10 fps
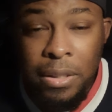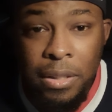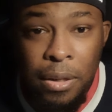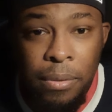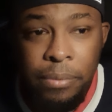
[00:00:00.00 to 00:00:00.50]

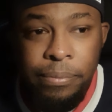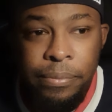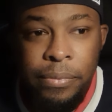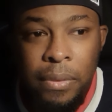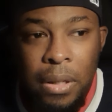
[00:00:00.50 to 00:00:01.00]
So
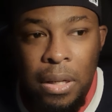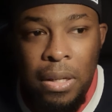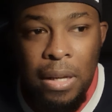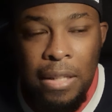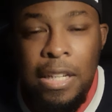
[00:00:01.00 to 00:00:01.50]

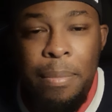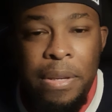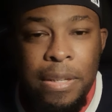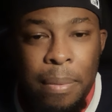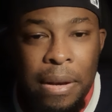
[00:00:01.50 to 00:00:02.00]
it's gonna be
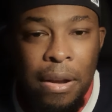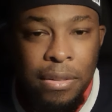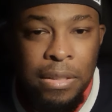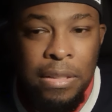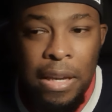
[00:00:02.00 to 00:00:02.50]
somebody
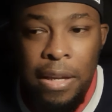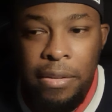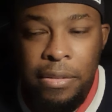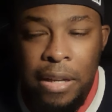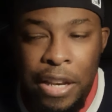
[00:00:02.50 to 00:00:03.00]
else's gain,
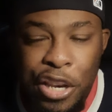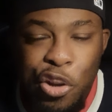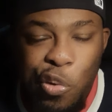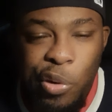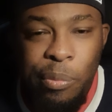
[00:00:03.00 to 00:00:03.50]
and
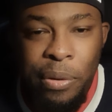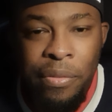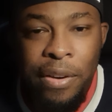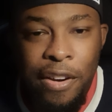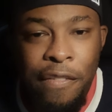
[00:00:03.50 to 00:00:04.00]
Neil will be
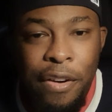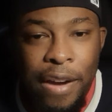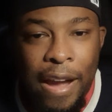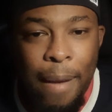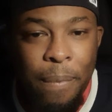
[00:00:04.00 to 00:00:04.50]
very, very
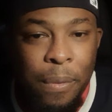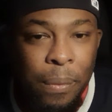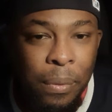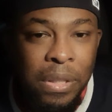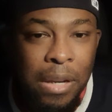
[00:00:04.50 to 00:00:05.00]
happy with
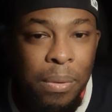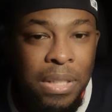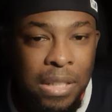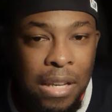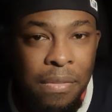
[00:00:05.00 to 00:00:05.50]
what they
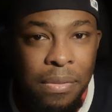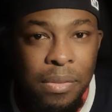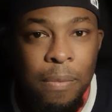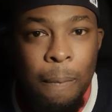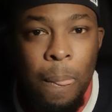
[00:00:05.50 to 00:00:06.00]
receive
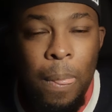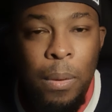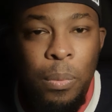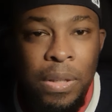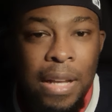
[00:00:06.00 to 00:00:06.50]

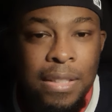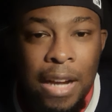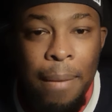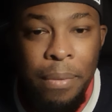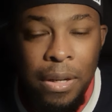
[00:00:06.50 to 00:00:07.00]
when that
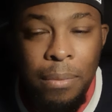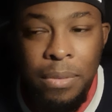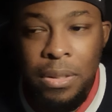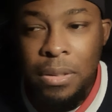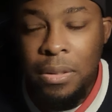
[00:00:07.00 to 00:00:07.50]
time comes.